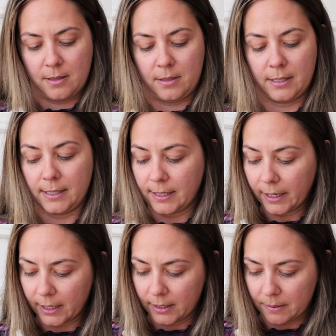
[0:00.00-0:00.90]
The
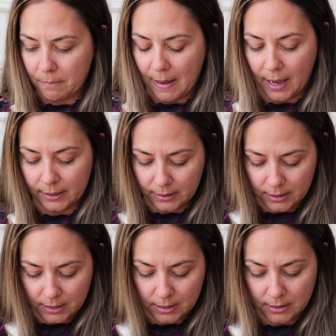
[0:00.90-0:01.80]
second
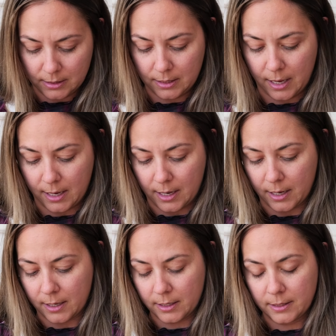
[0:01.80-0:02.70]
baggie
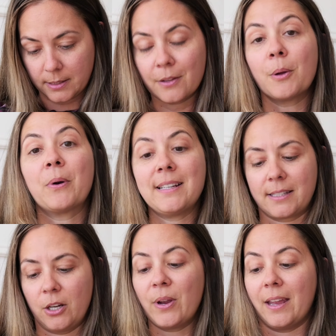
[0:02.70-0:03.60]
has the
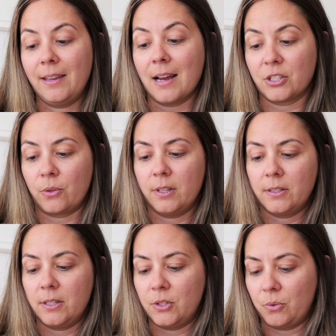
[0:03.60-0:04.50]
bracelet. Okay, yeah, so this
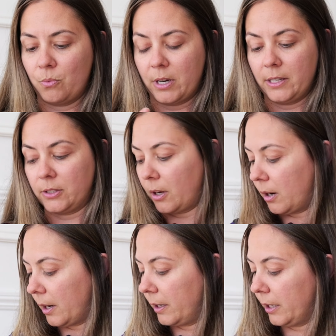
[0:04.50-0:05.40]
is what I saw
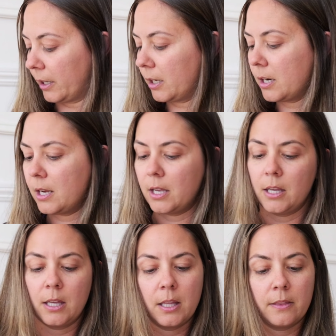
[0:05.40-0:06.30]
on here,
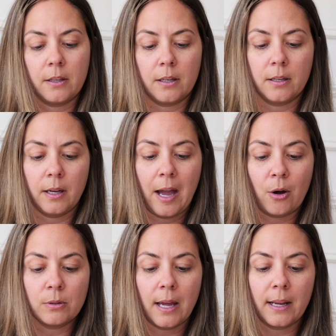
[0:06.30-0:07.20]
the
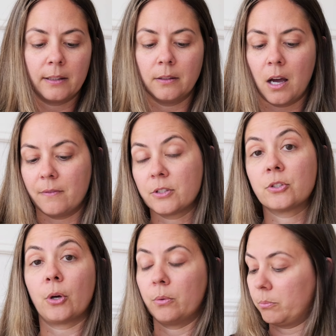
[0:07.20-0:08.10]
Howlite and Lava
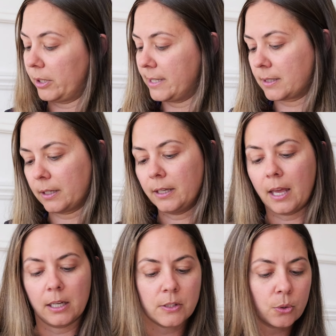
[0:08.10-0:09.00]
Stone bracelet.
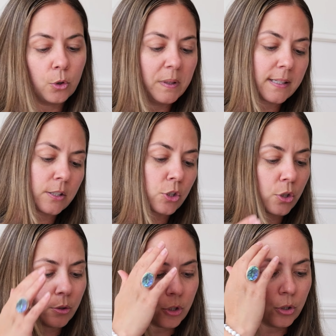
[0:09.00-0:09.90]
And it's cool because it
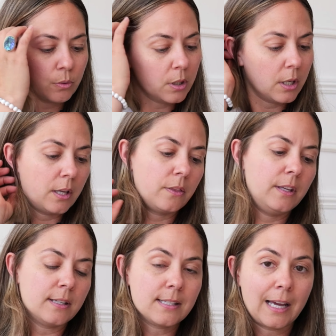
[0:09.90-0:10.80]
shows you
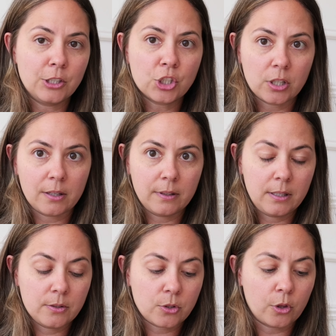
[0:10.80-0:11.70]
the intention of
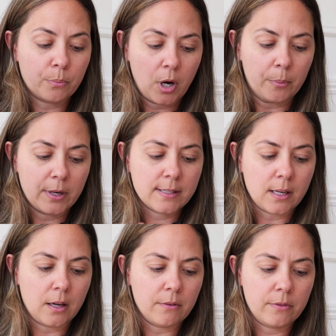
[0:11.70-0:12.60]
it, so the properties
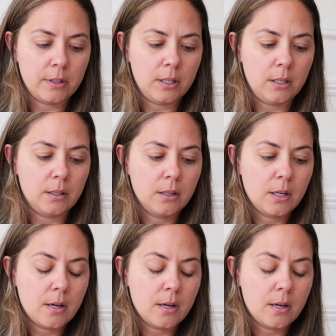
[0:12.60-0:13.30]
of the